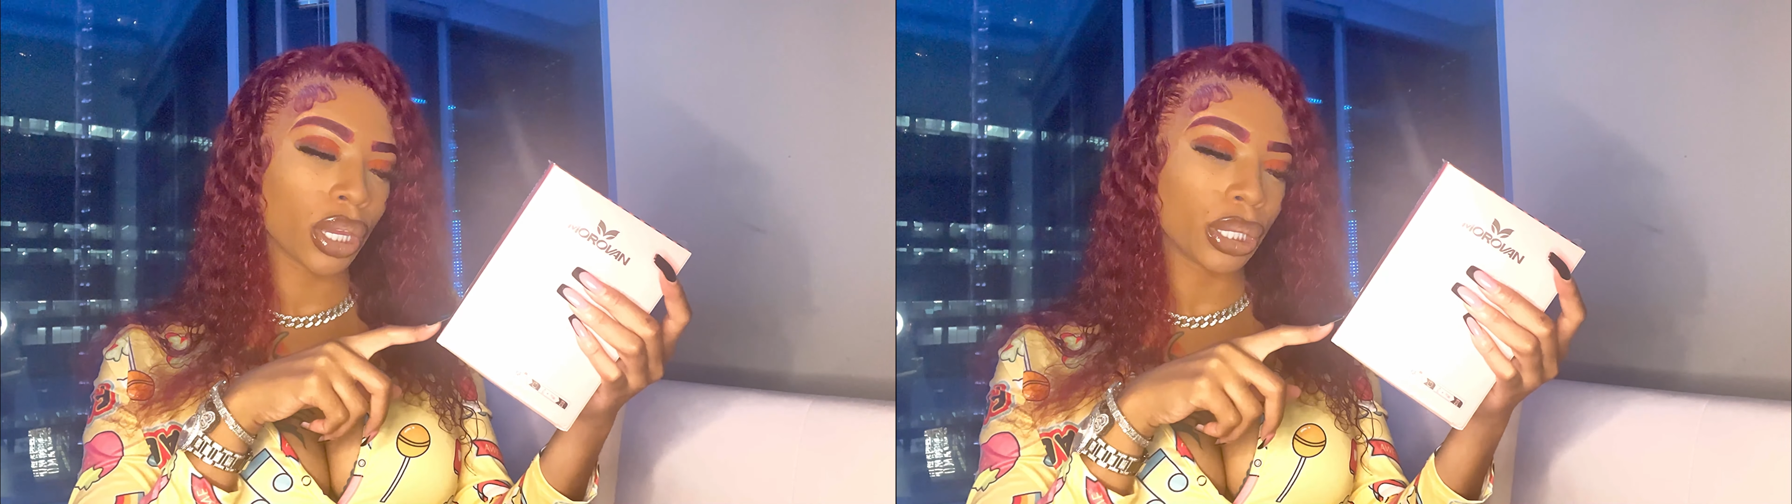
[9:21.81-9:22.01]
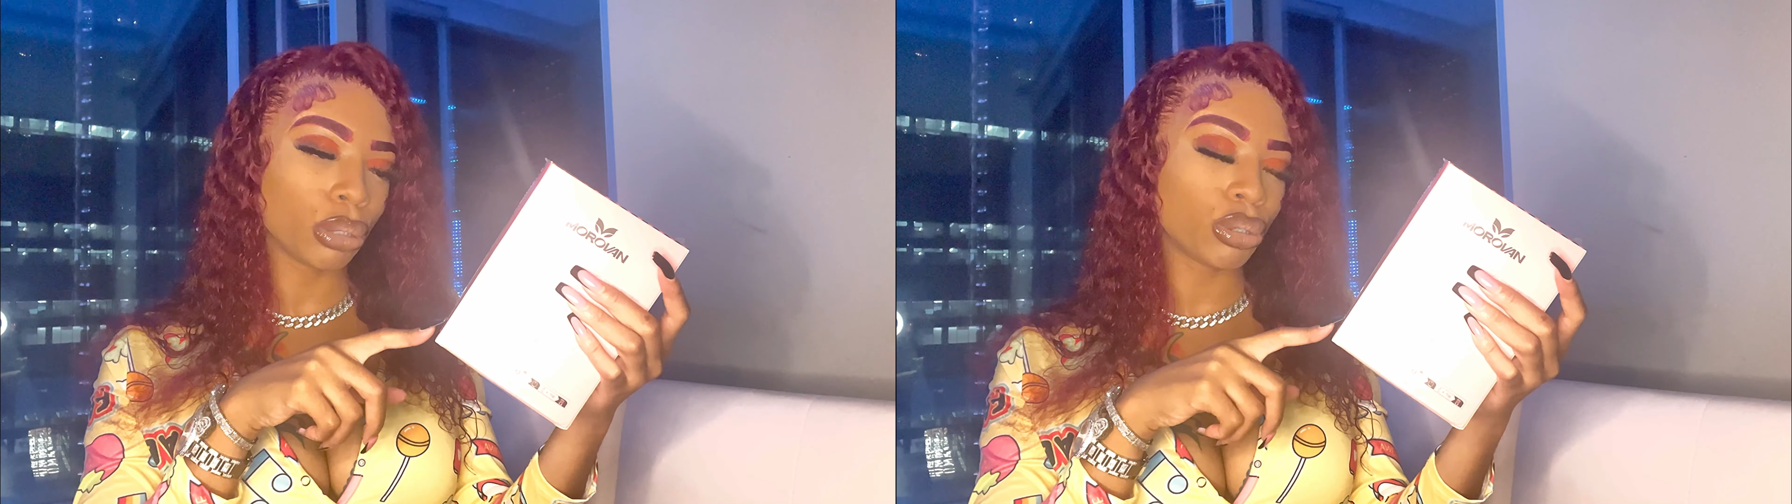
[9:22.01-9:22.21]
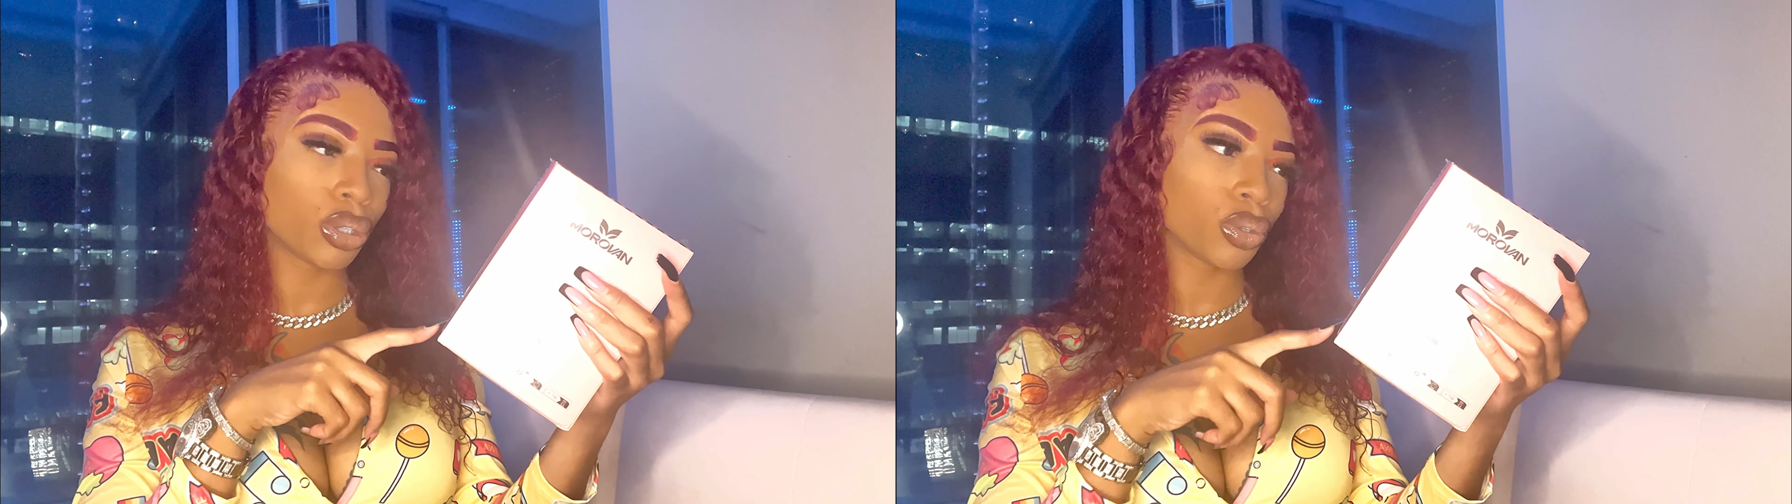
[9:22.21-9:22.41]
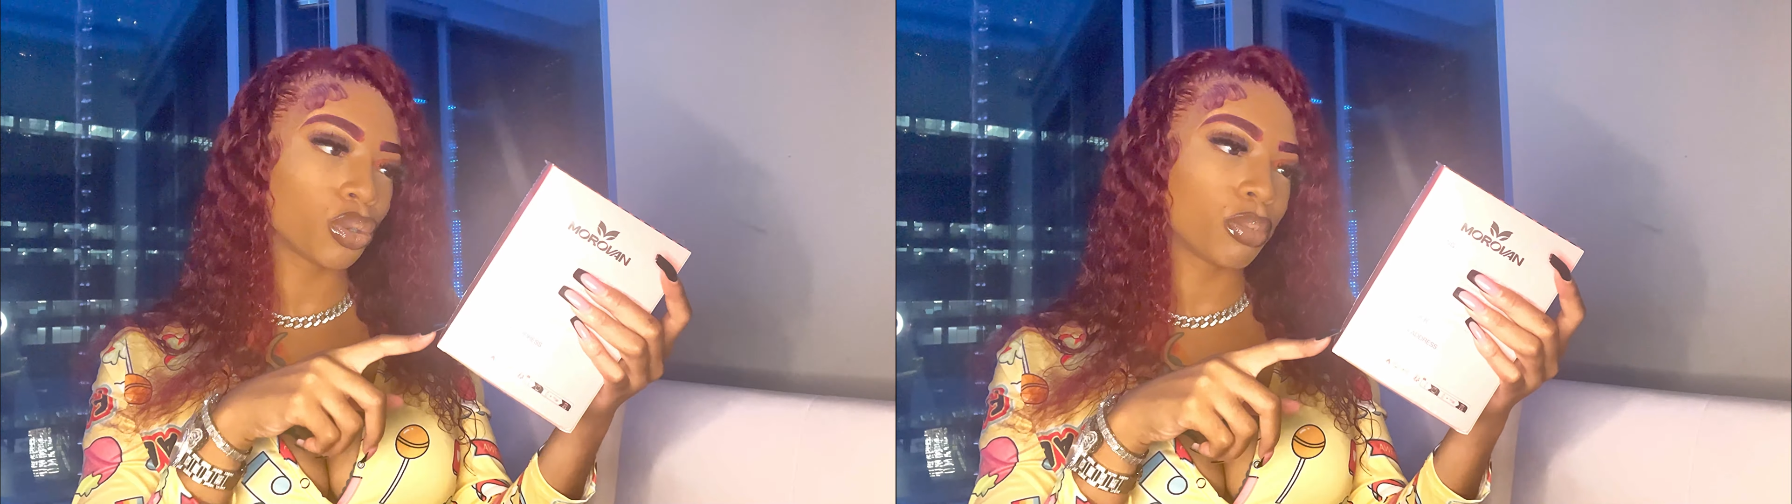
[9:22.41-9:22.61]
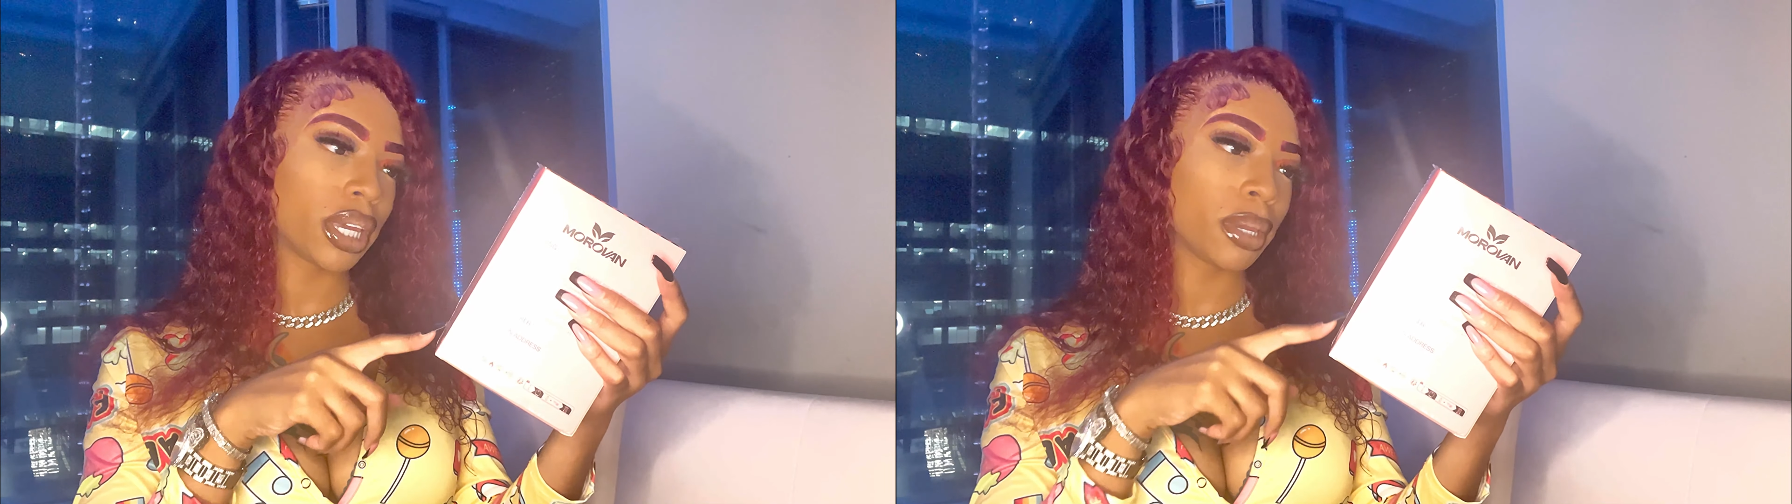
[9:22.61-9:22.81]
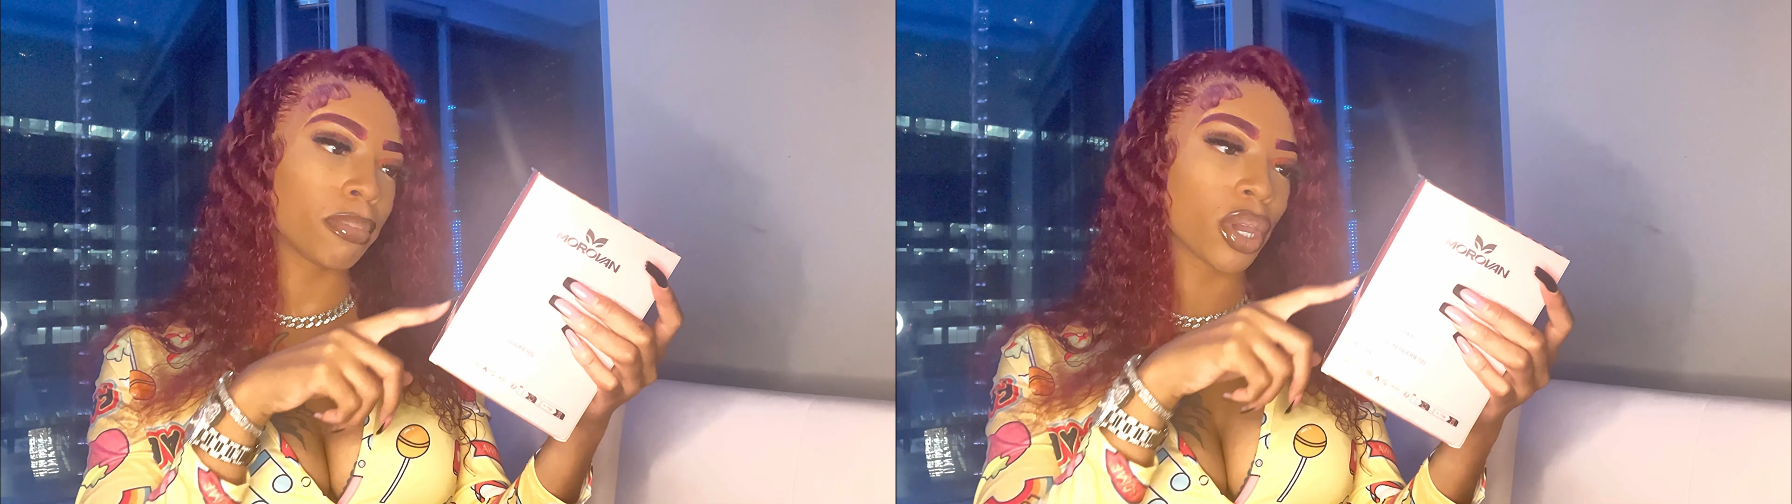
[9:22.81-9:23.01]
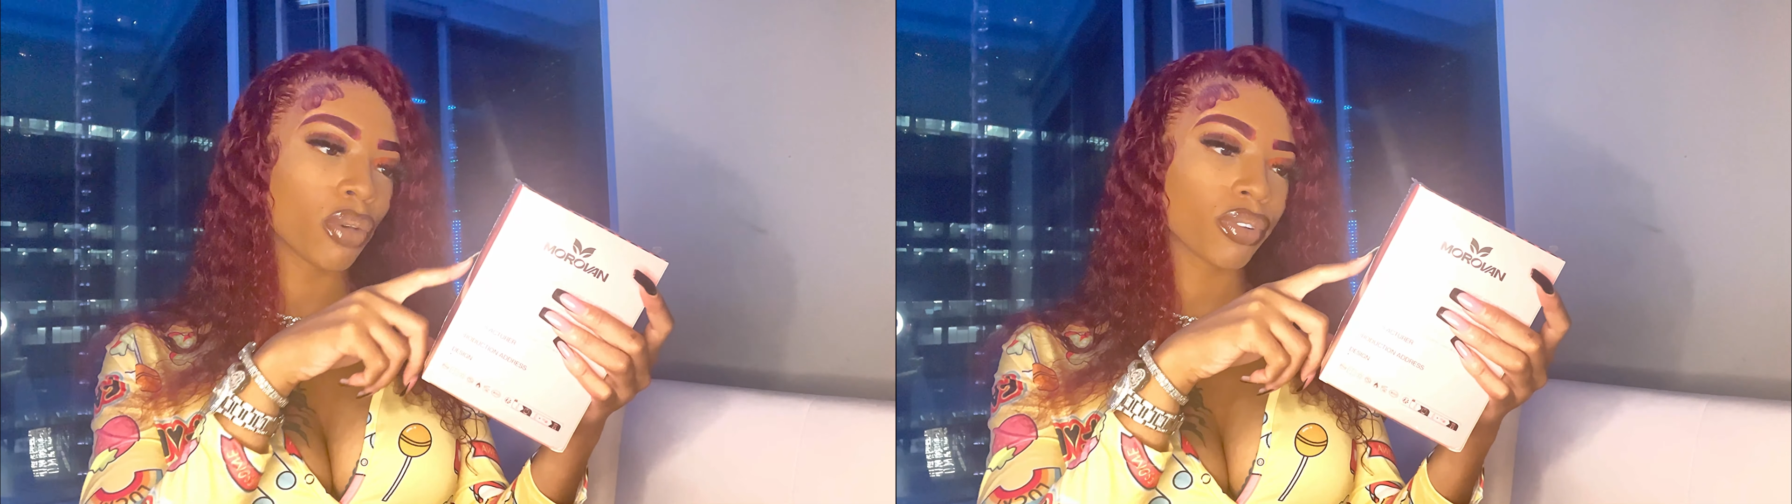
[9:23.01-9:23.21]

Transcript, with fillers: YouTube, email